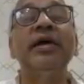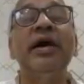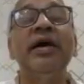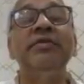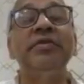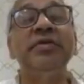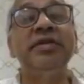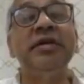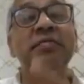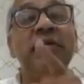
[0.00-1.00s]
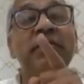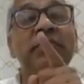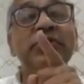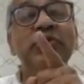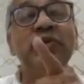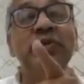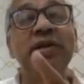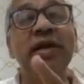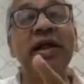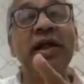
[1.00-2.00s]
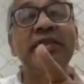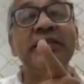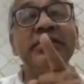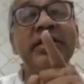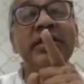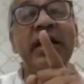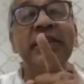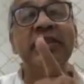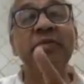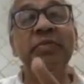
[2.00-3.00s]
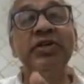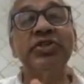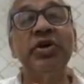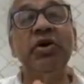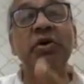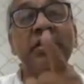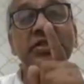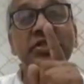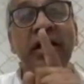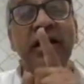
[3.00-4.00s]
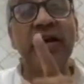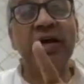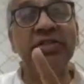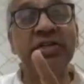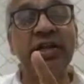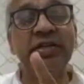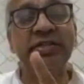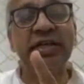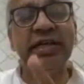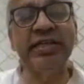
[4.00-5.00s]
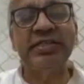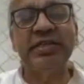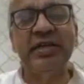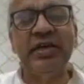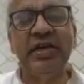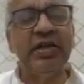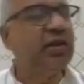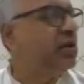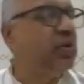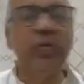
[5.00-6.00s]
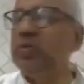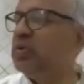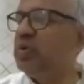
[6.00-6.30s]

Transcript: However, the Brahma Sutra and the Siddhanta Paksha or the Shankaracharya says, no.